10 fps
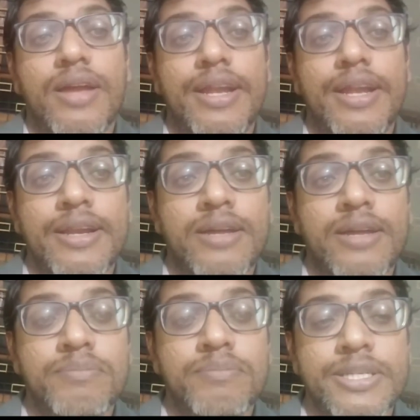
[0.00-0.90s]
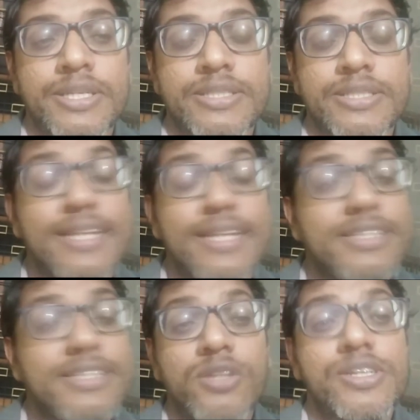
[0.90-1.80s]
Indian companies, and
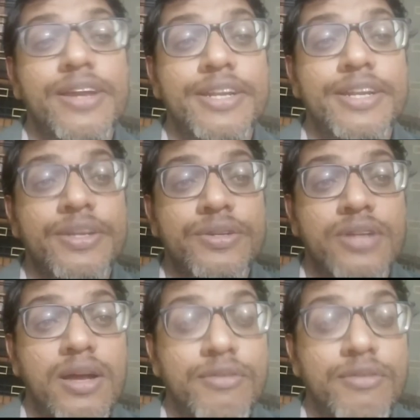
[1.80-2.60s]
that's also great news.